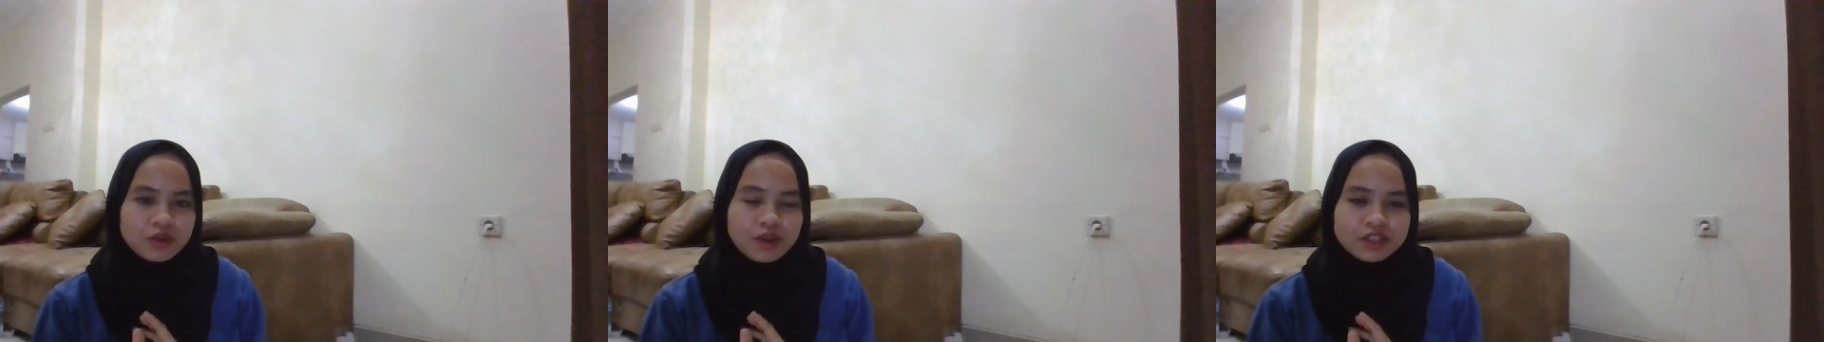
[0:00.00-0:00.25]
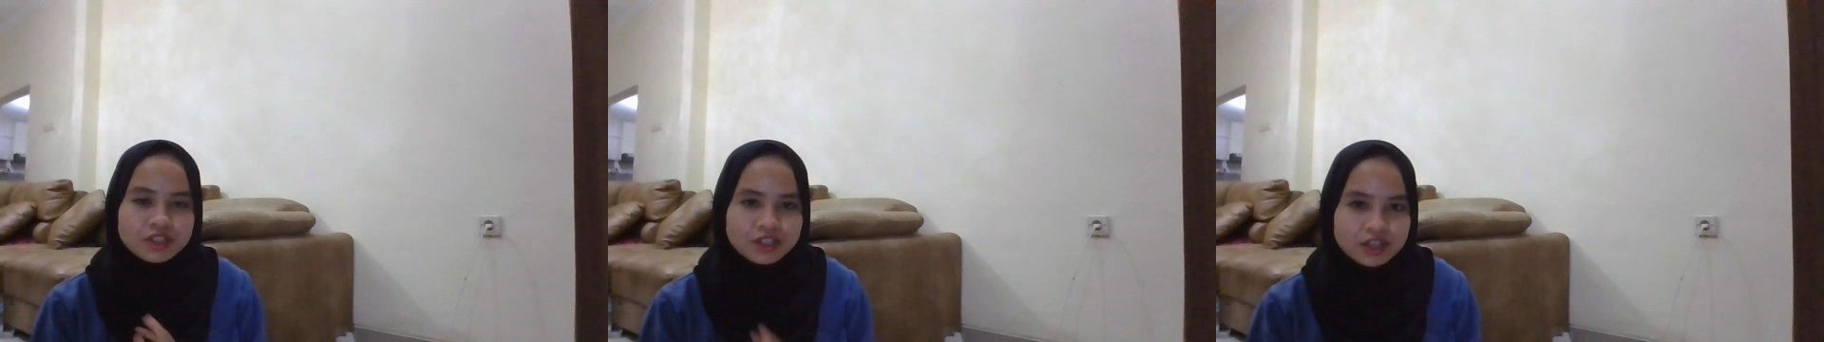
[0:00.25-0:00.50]

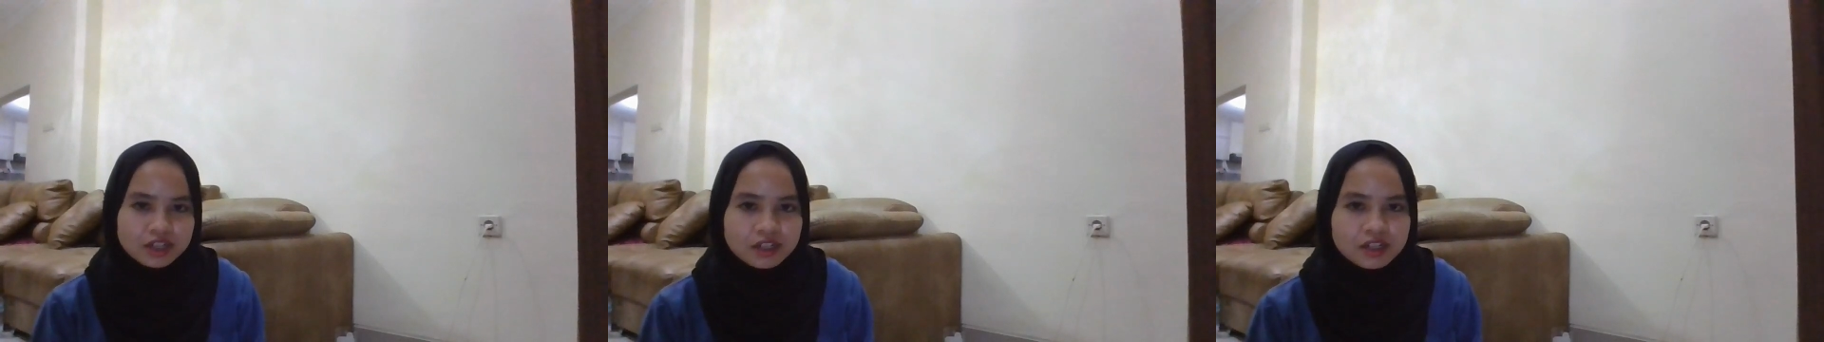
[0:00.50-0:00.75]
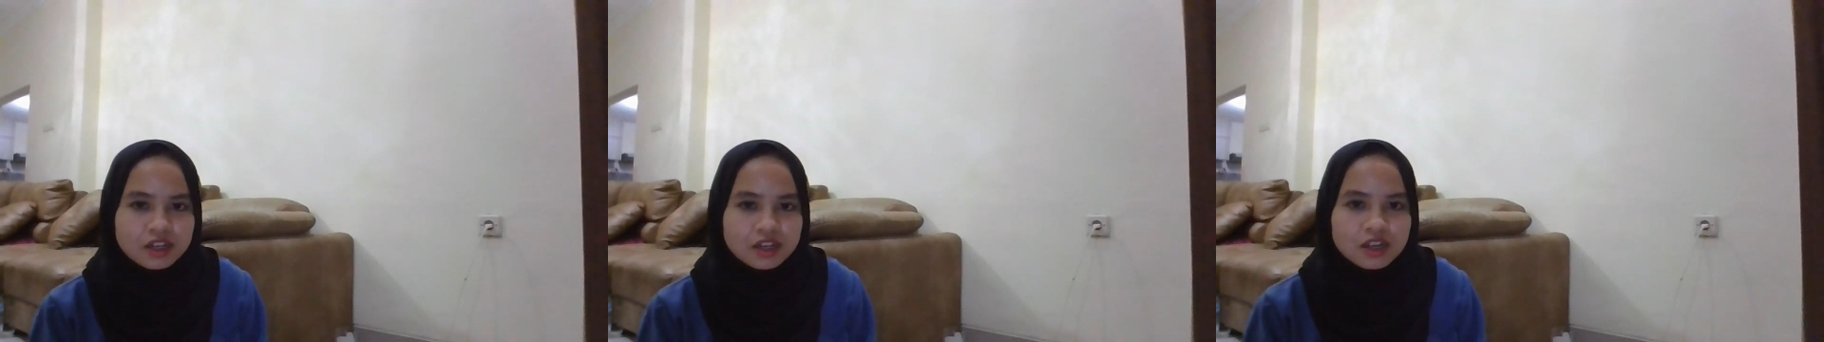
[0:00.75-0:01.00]

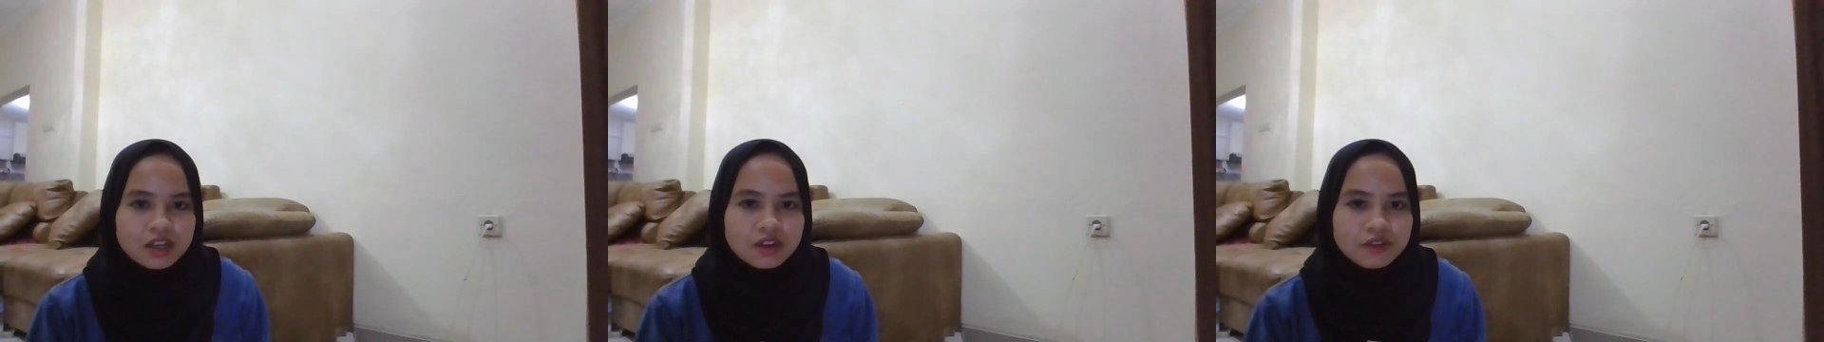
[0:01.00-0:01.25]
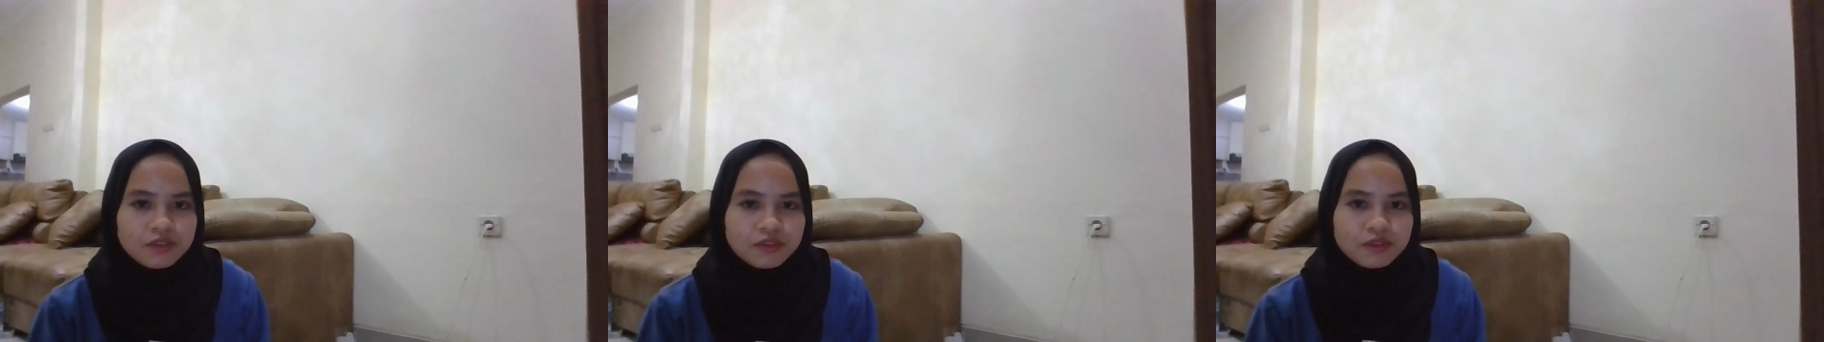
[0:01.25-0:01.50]
question
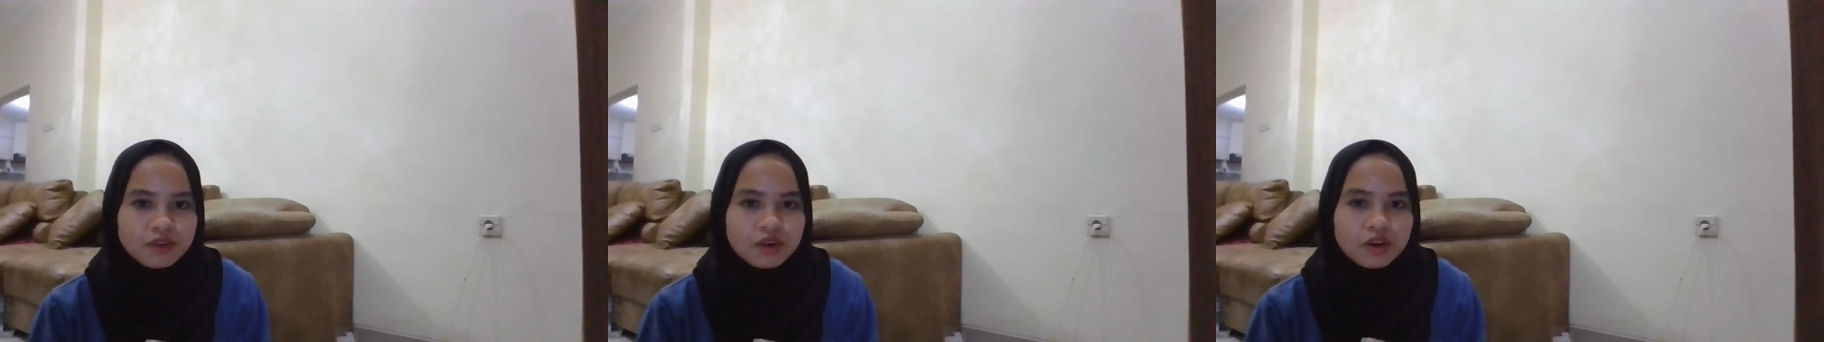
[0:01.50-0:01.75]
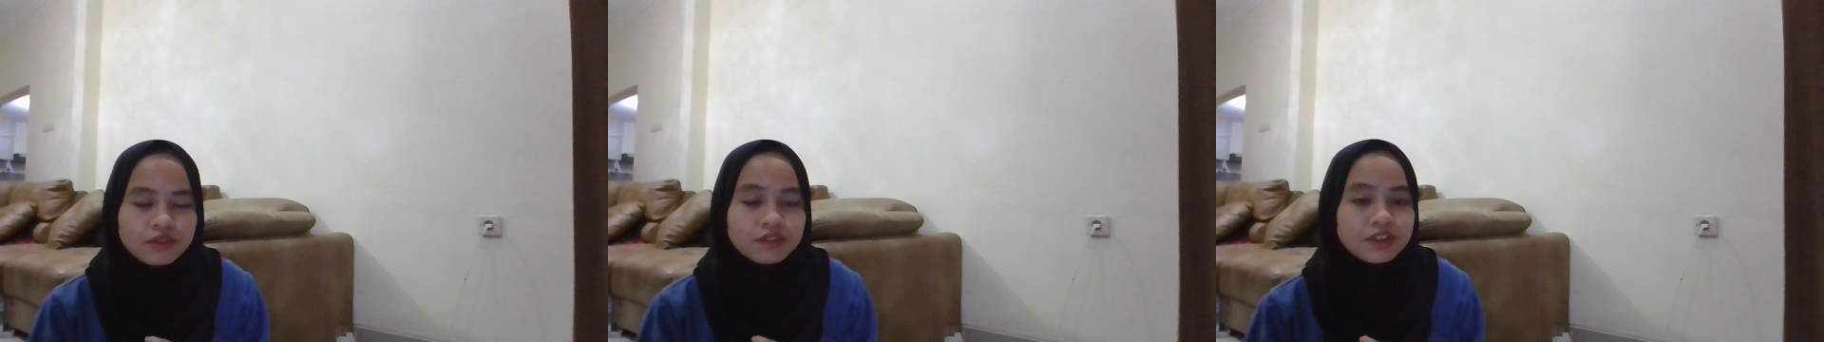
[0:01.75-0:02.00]

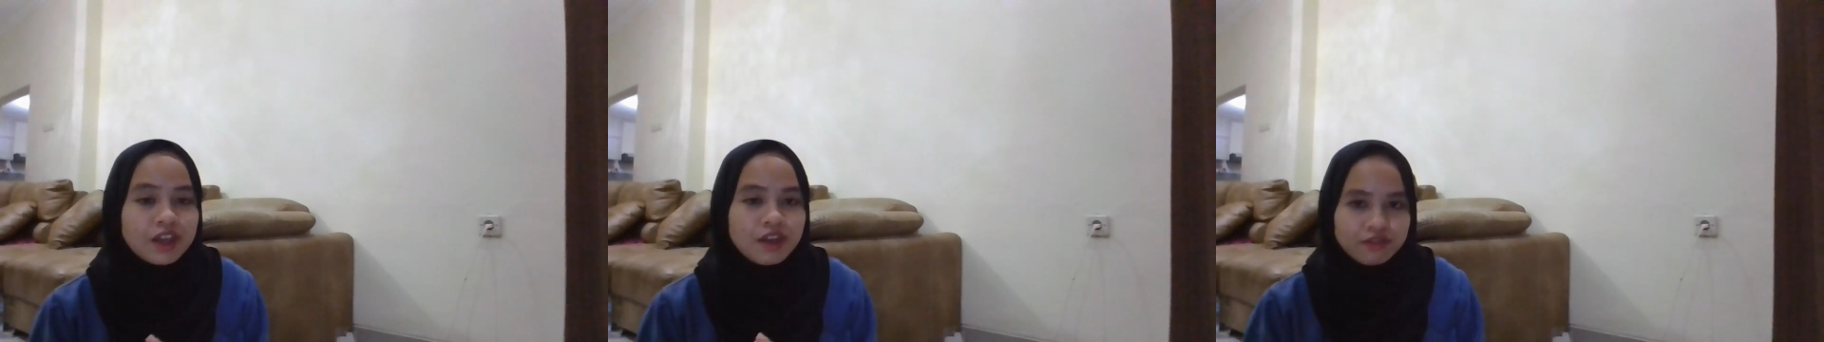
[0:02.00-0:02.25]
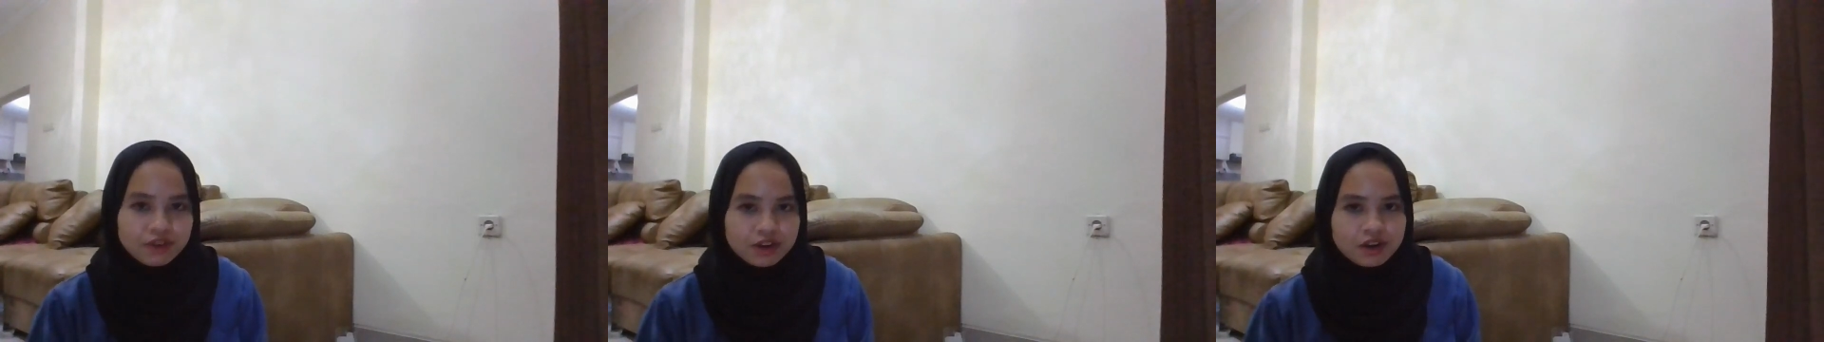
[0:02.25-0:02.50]
of
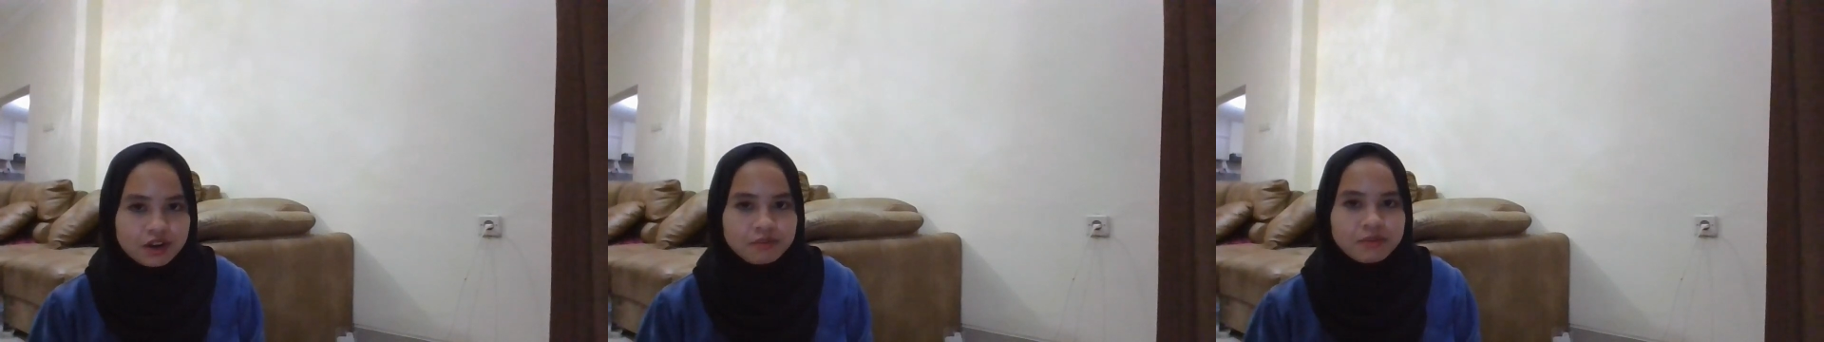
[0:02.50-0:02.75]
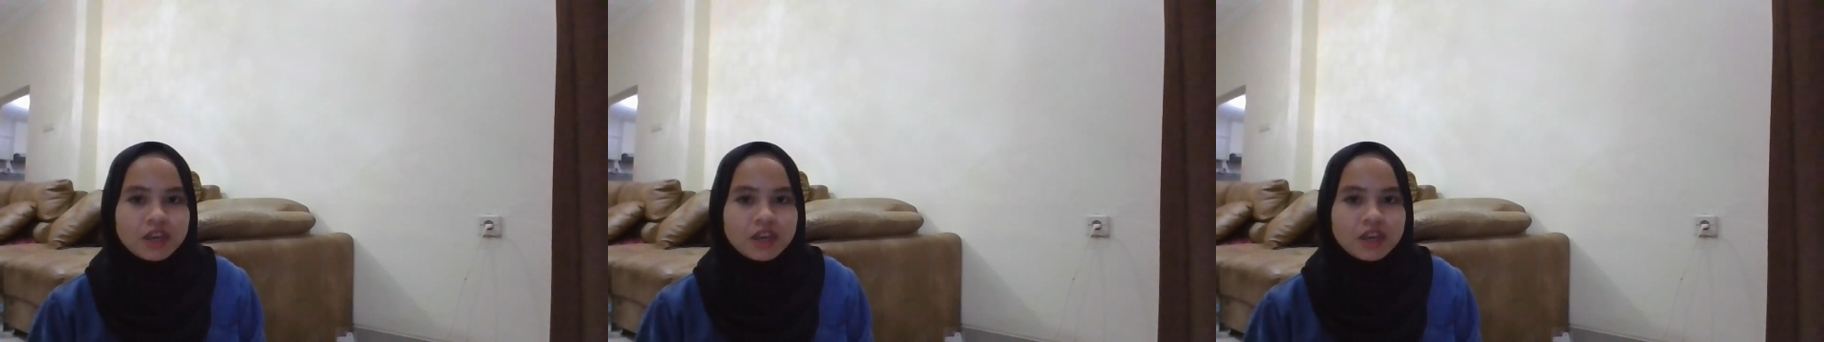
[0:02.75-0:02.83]
never?